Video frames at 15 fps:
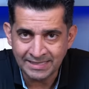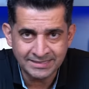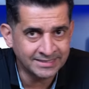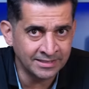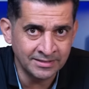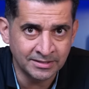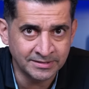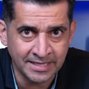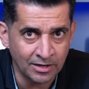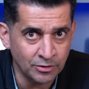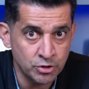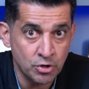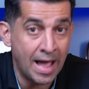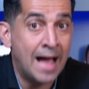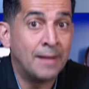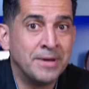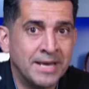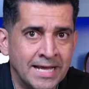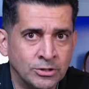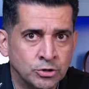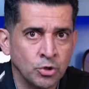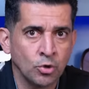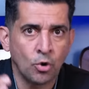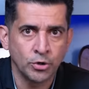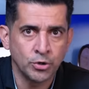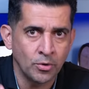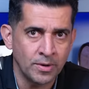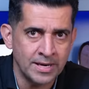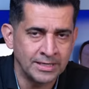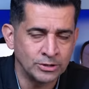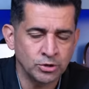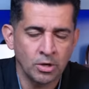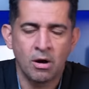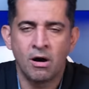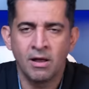Not sitting here telling you I'm an angel or you're an angel.